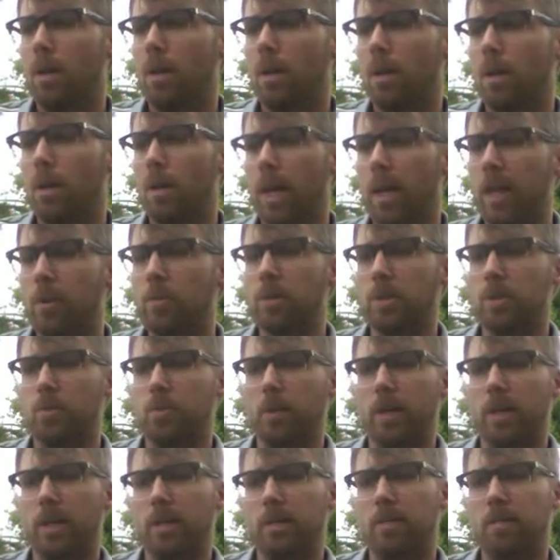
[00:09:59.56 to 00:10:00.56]
Language
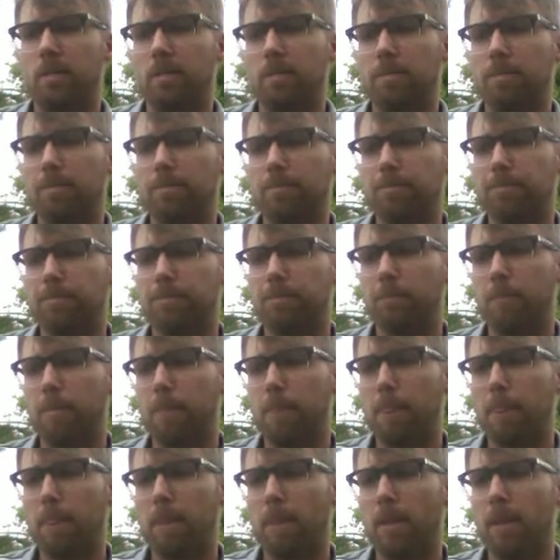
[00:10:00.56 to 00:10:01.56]
rights.
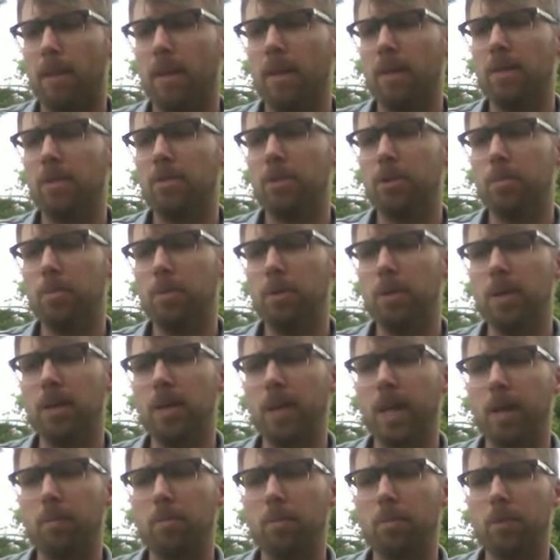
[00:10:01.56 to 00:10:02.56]
In
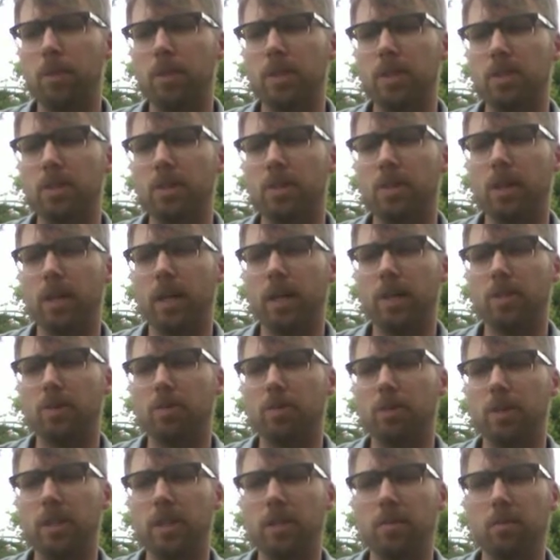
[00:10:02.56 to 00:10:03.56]
interpreting Aboriginal and
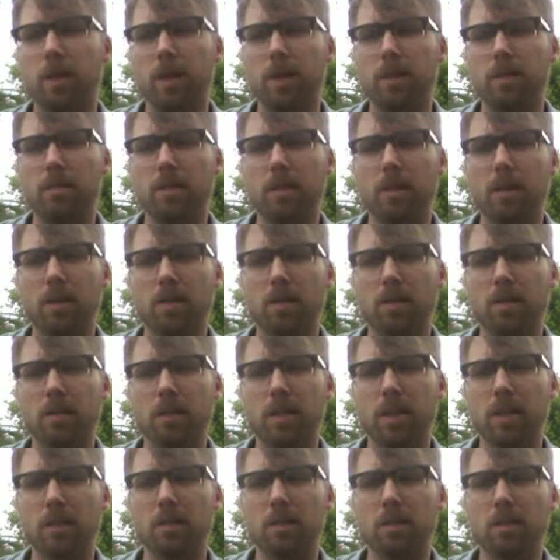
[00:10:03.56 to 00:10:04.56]
treaty rights under
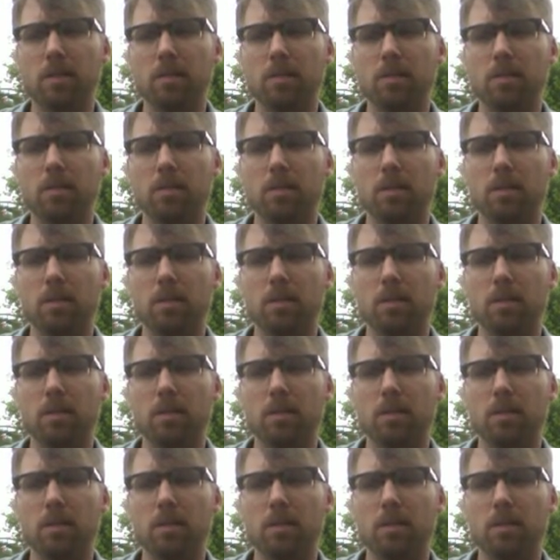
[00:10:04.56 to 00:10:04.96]
Section